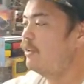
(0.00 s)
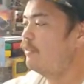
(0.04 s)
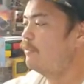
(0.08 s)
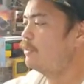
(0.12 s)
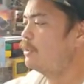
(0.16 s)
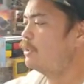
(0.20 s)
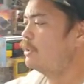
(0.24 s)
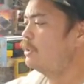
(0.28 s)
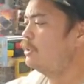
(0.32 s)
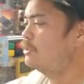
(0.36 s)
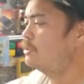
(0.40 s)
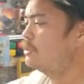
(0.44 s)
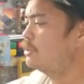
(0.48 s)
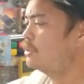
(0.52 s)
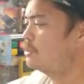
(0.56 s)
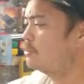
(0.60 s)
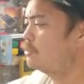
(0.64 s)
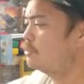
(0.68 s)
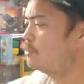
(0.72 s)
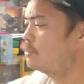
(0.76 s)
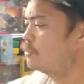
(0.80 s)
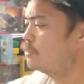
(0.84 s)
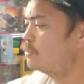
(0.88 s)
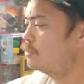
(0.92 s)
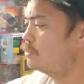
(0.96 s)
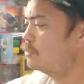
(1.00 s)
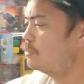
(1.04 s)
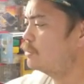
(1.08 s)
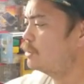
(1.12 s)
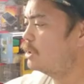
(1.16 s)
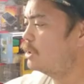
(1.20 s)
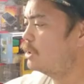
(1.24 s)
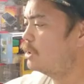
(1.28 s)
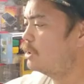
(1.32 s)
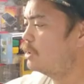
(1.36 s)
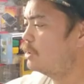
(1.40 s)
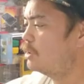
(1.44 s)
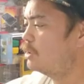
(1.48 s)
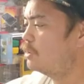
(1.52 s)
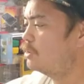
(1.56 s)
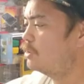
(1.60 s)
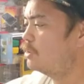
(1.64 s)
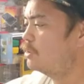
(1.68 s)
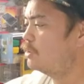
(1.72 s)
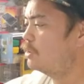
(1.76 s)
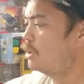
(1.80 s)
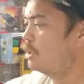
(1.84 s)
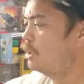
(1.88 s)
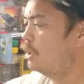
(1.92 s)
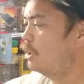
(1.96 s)
Left, and there's a
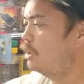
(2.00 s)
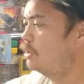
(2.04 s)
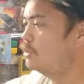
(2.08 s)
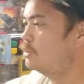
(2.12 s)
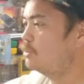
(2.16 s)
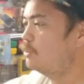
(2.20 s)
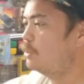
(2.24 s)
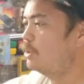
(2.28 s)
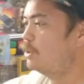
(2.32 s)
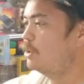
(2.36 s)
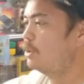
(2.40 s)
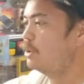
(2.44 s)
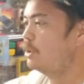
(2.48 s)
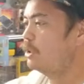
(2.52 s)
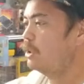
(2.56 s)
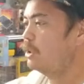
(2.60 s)
show the odds of what